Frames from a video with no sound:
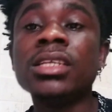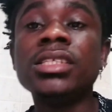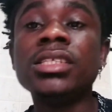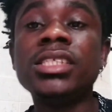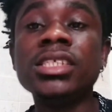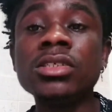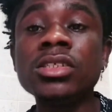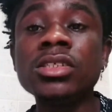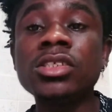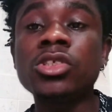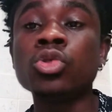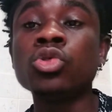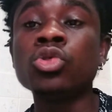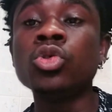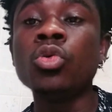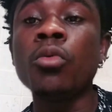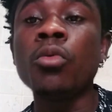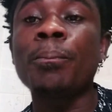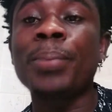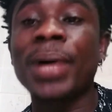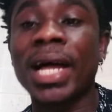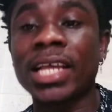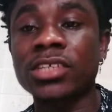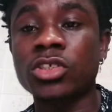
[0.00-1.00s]
due to you
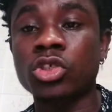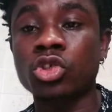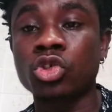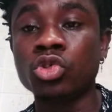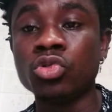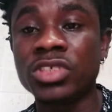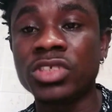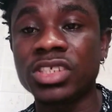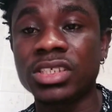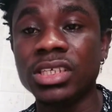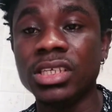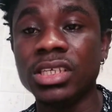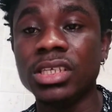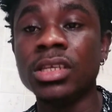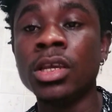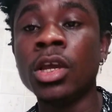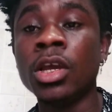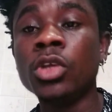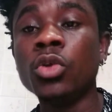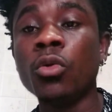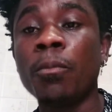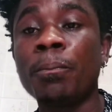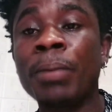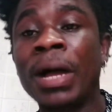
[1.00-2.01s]
pass through sea,
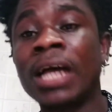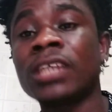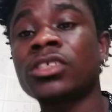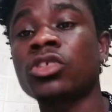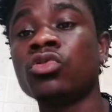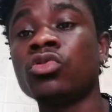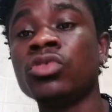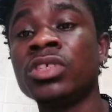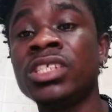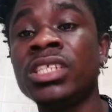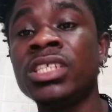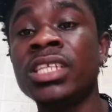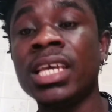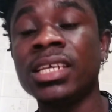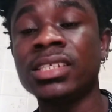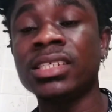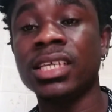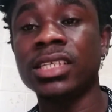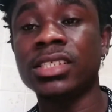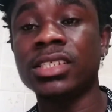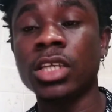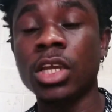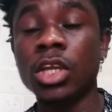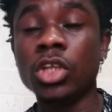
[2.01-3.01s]
you pass through
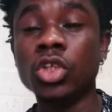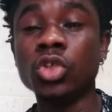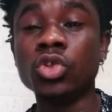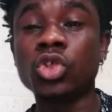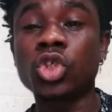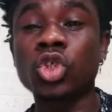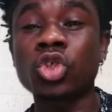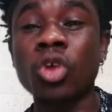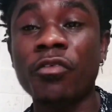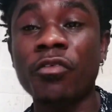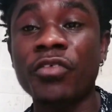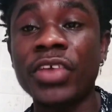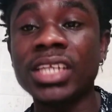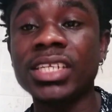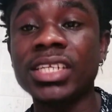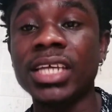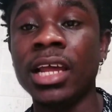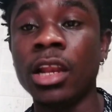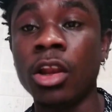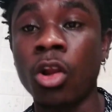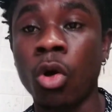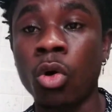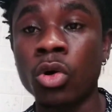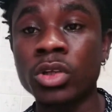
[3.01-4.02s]
desert, you suffered
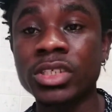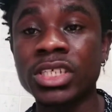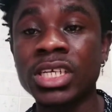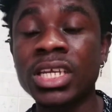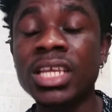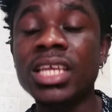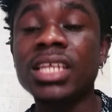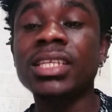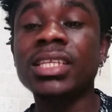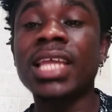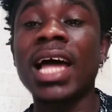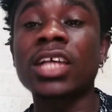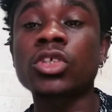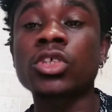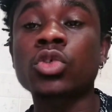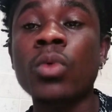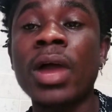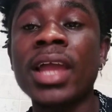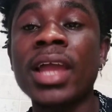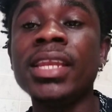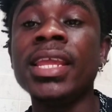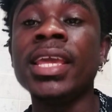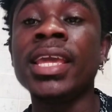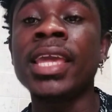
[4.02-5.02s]
a lot. That's
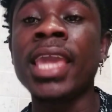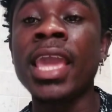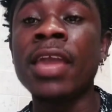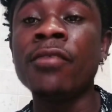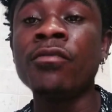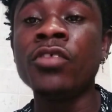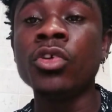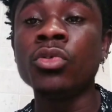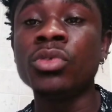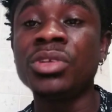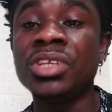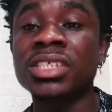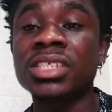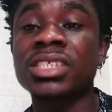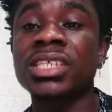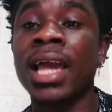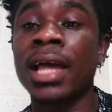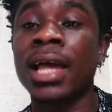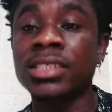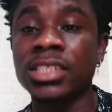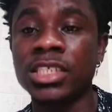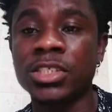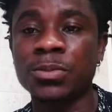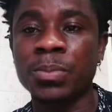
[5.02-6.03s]
why they gave you this
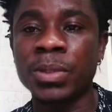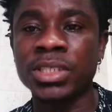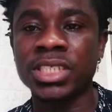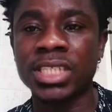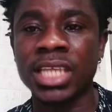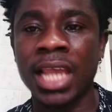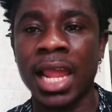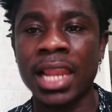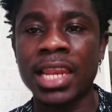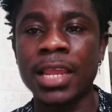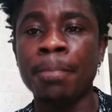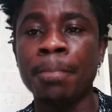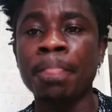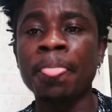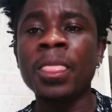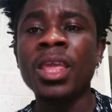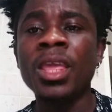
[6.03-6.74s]
casi speciale.